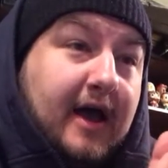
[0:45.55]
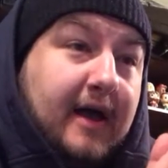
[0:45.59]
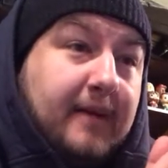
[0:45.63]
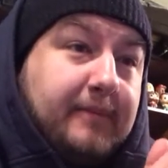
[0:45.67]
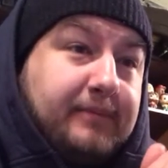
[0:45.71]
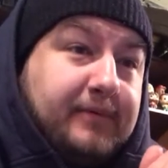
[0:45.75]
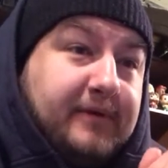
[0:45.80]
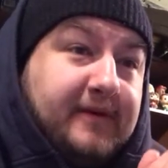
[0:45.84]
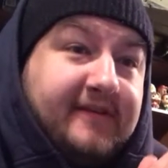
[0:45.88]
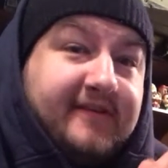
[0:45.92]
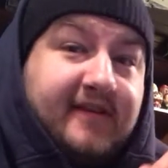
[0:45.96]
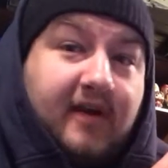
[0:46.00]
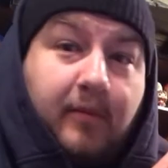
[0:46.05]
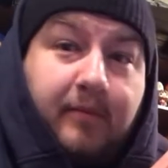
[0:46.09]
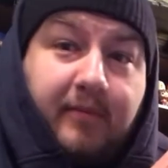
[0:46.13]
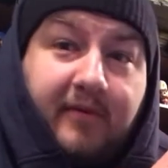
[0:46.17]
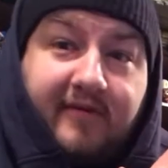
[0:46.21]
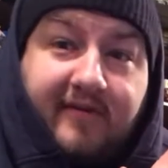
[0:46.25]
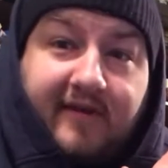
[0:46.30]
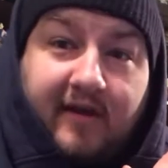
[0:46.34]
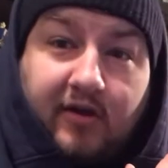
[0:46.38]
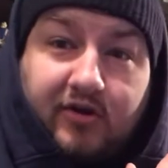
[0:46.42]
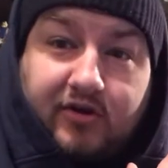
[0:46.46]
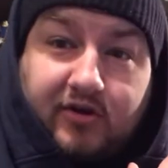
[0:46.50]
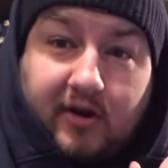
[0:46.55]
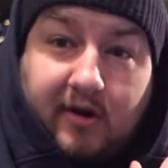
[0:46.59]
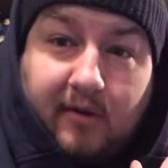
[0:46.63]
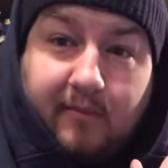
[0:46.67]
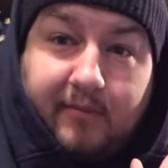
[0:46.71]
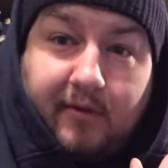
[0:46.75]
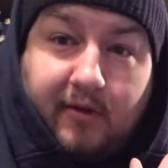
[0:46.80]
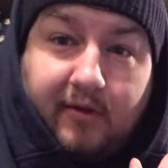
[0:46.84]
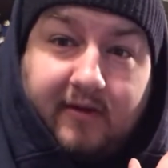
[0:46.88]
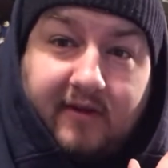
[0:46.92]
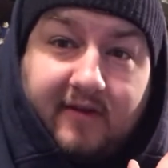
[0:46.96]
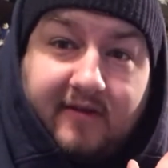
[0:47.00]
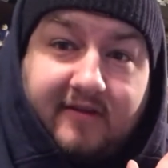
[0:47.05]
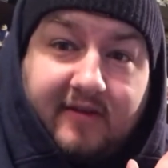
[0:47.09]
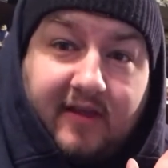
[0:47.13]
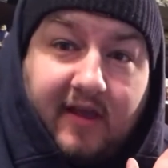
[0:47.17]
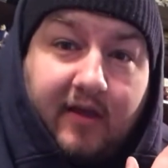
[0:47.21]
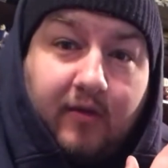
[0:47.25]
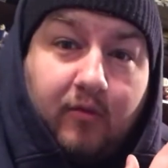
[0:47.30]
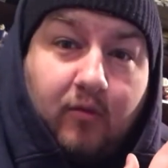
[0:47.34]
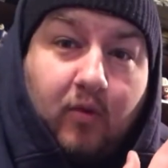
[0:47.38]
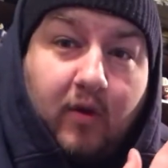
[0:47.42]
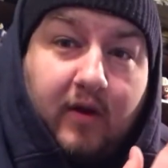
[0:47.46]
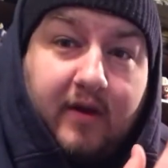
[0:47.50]
Please help us out trying to build this
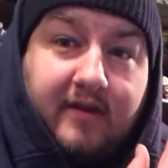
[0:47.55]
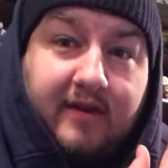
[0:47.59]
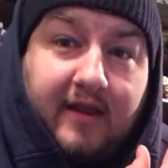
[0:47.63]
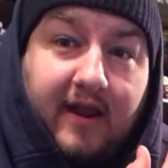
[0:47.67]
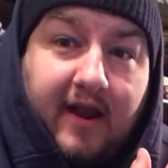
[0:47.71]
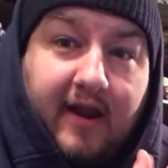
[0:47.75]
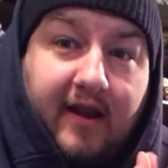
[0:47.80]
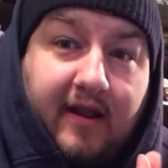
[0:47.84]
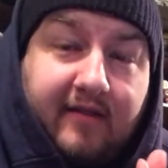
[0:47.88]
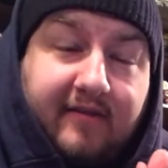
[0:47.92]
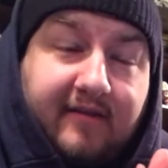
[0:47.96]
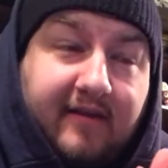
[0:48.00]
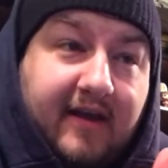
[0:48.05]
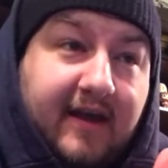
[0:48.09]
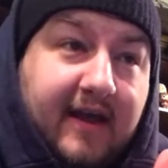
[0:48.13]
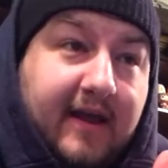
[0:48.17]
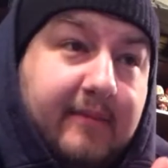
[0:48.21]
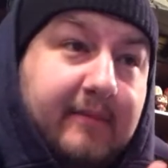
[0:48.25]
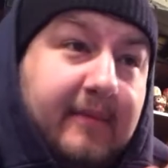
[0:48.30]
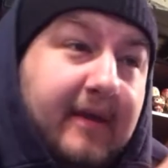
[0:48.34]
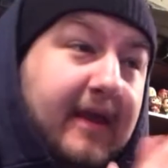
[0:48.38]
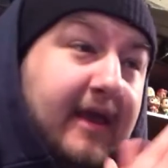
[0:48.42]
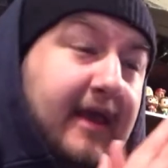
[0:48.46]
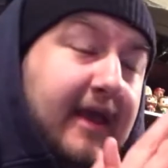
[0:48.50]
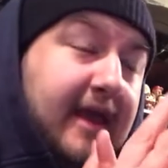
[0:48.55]
thing one day at a time.